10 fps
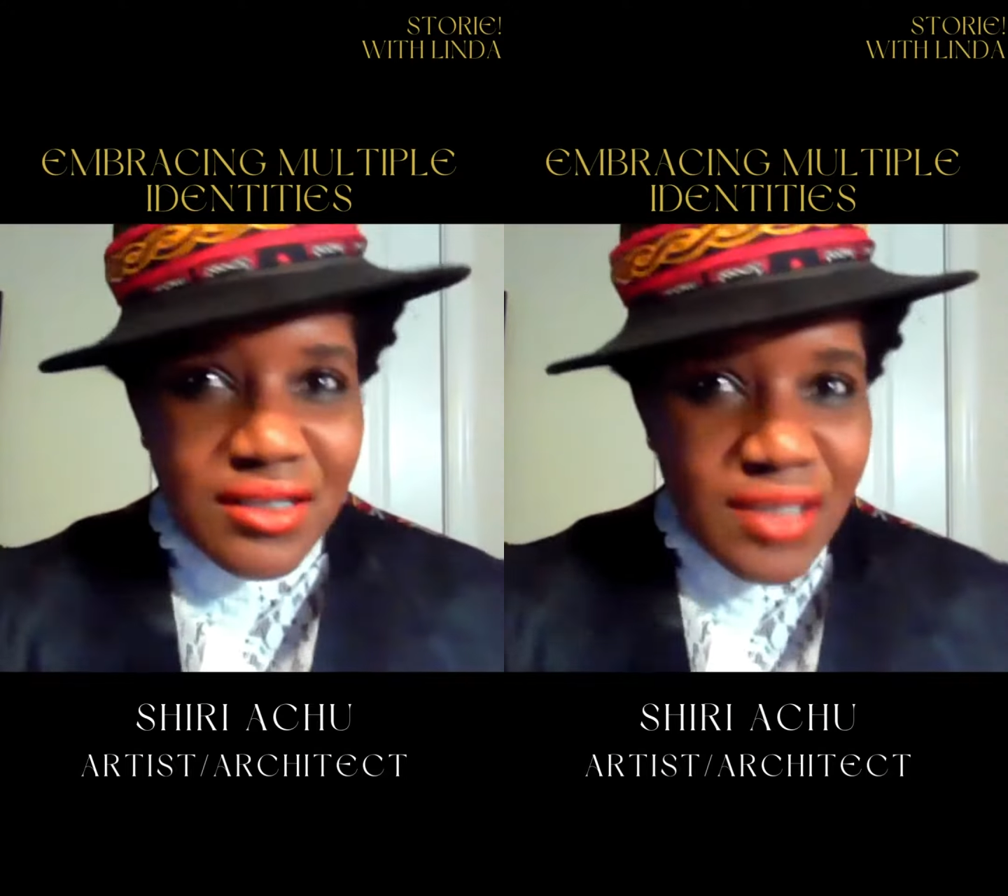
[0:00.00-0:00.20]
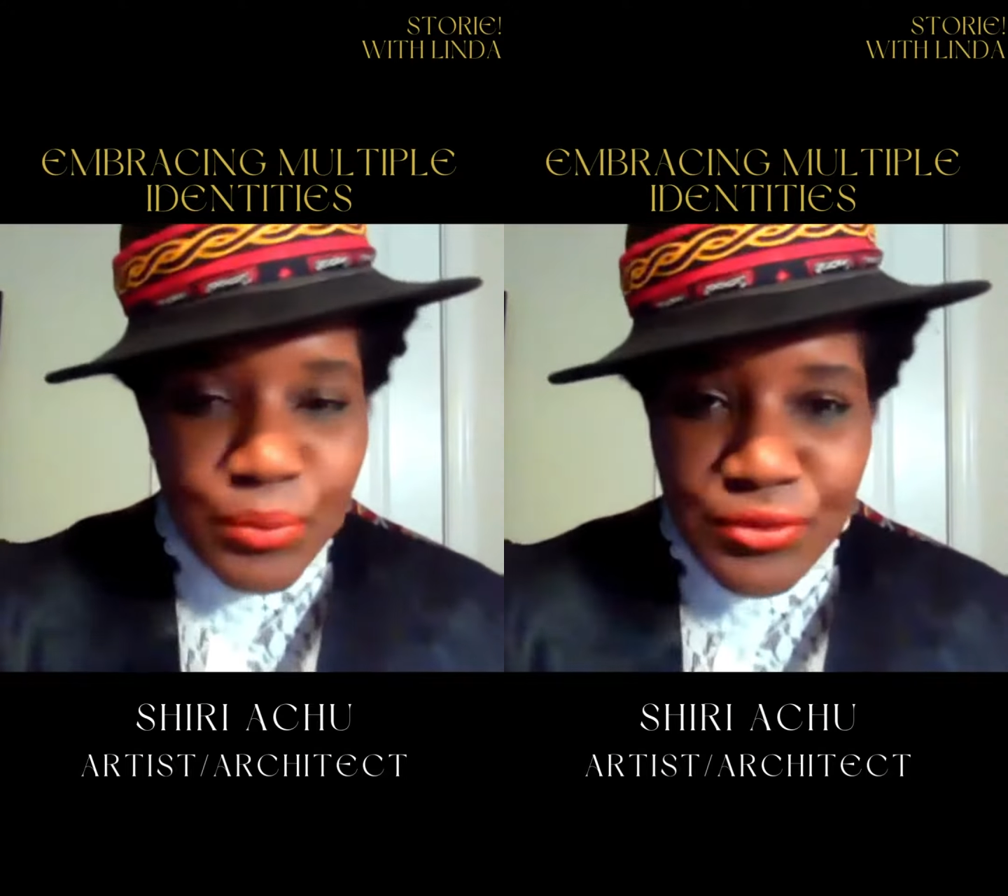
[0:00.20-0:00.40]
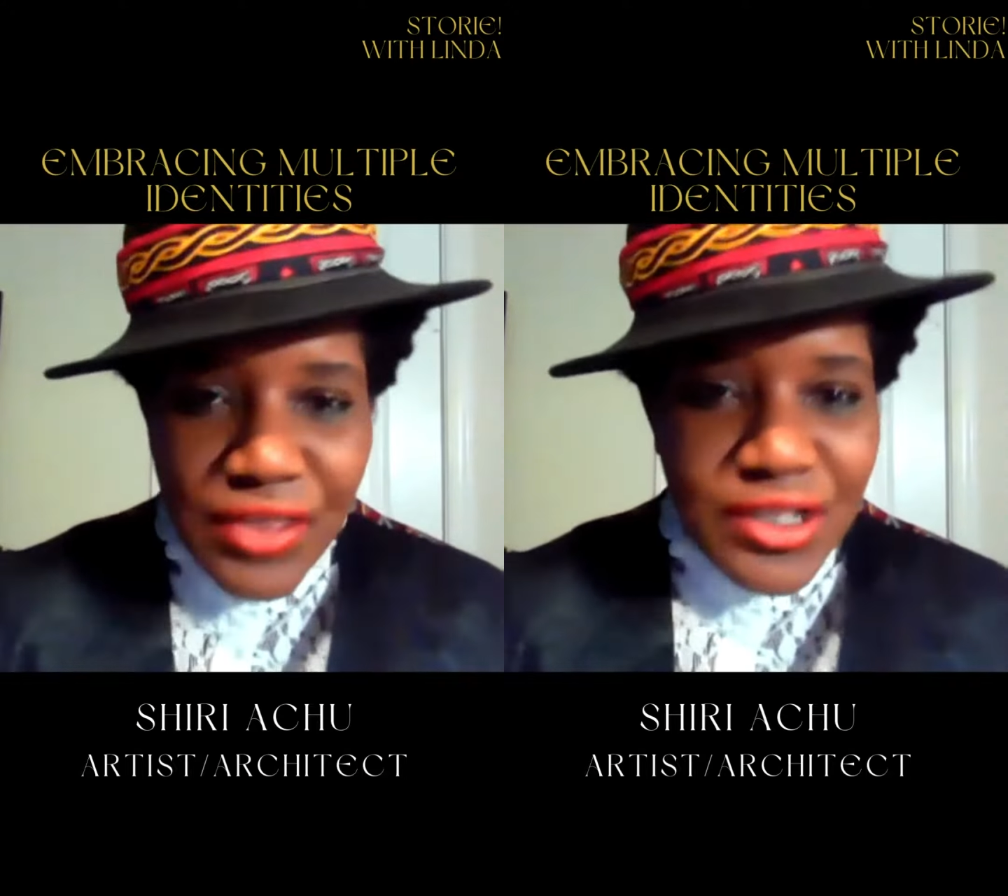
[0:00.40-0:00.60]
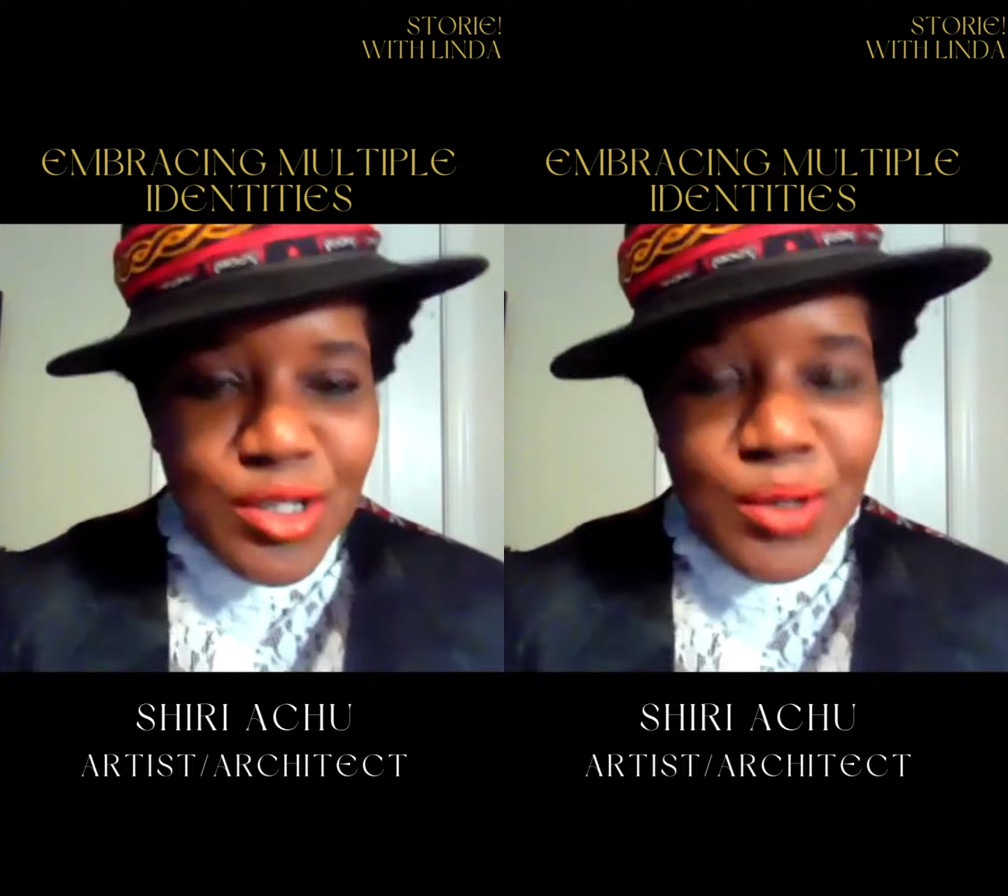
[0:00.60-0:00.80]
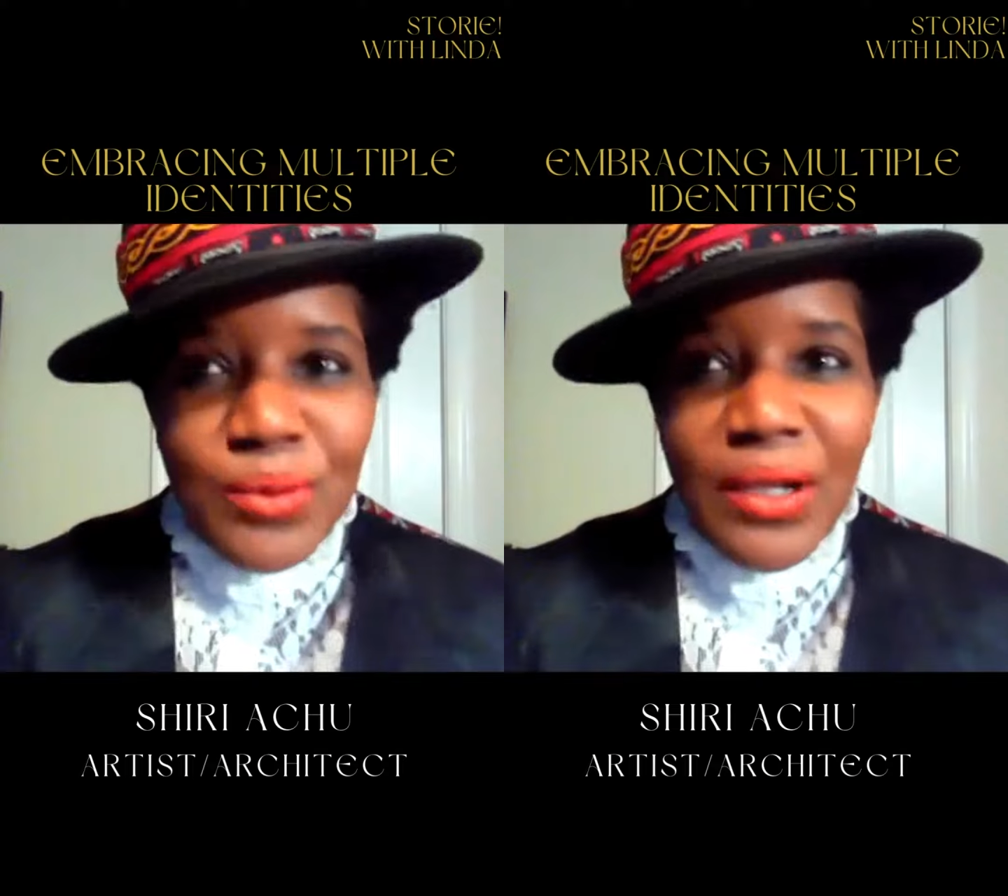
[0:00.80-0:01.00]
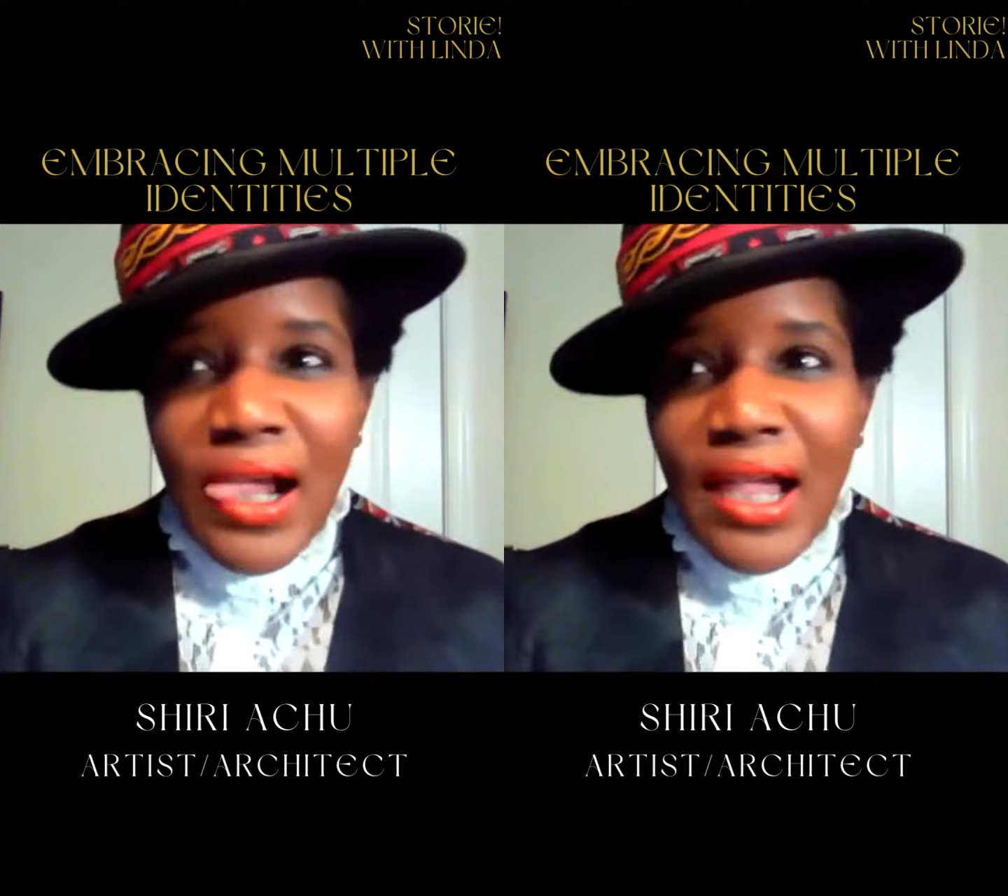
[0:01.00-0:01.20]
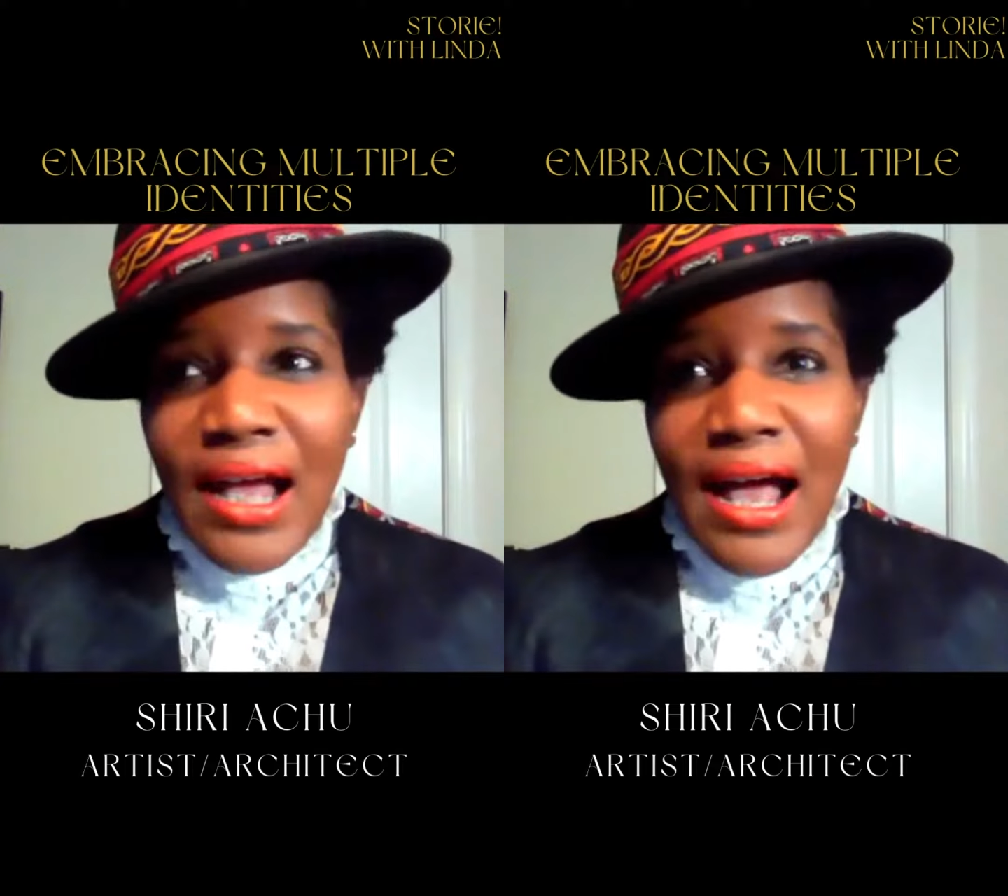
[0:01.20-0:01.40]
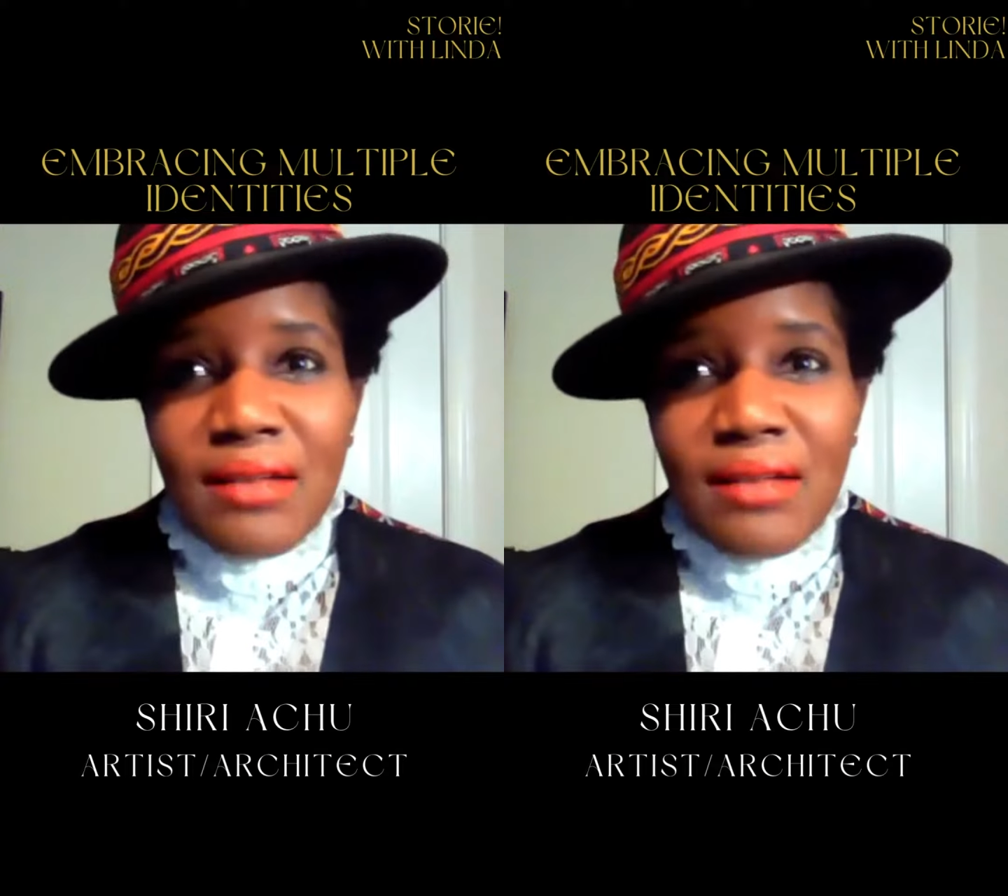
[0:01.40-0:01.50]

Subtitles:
separate the two. Mm-hmm.